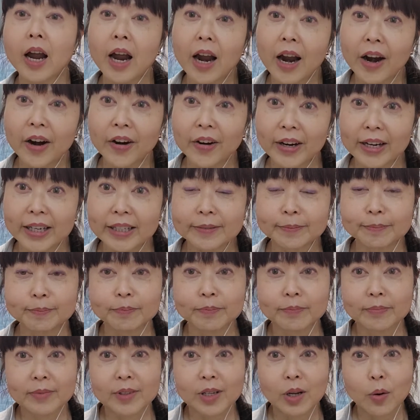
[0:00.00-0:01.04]
All right.
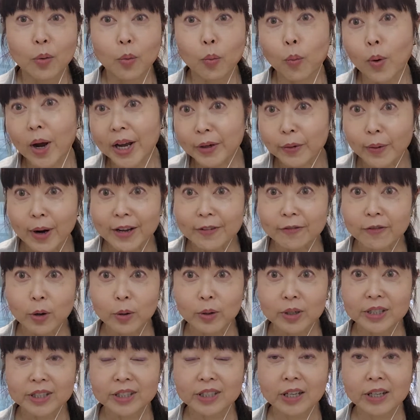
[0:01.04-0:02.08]
Why do I
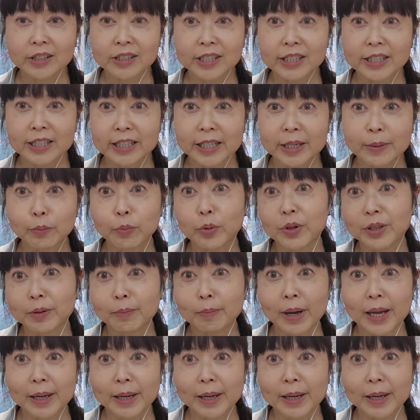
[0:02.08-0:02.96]
focus on sleep with my